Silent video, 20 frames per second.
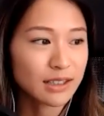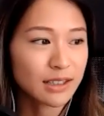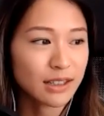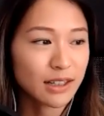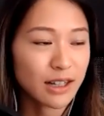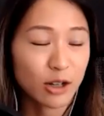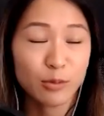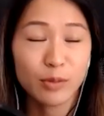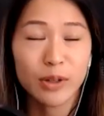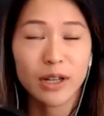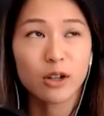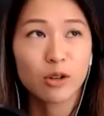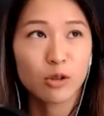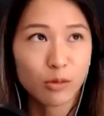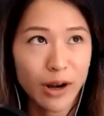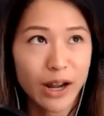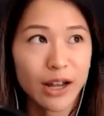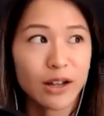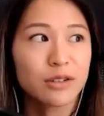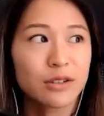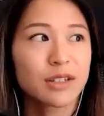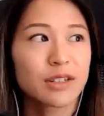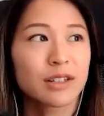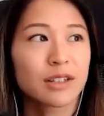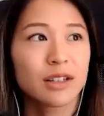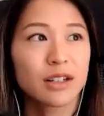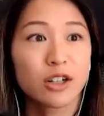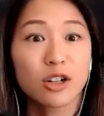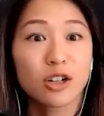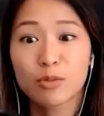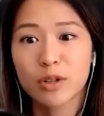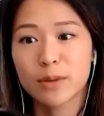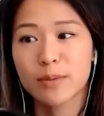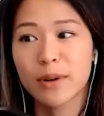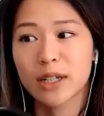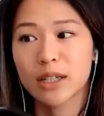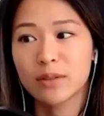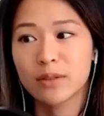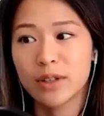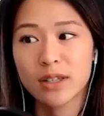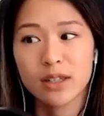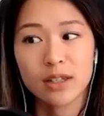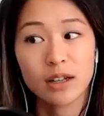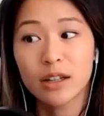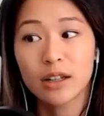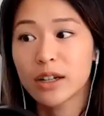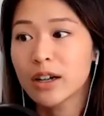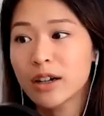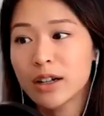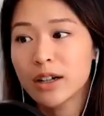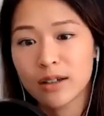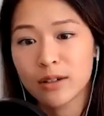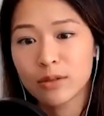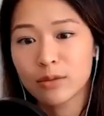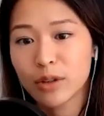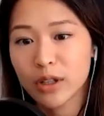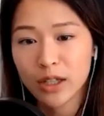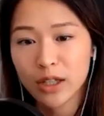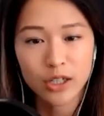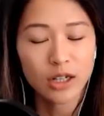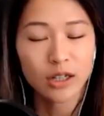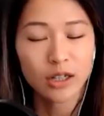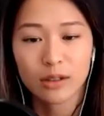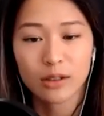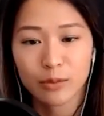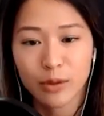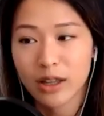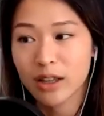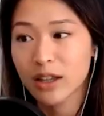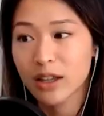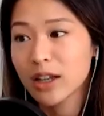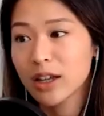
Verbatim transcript: I hope they ground their new perspective in solidarity with each other, with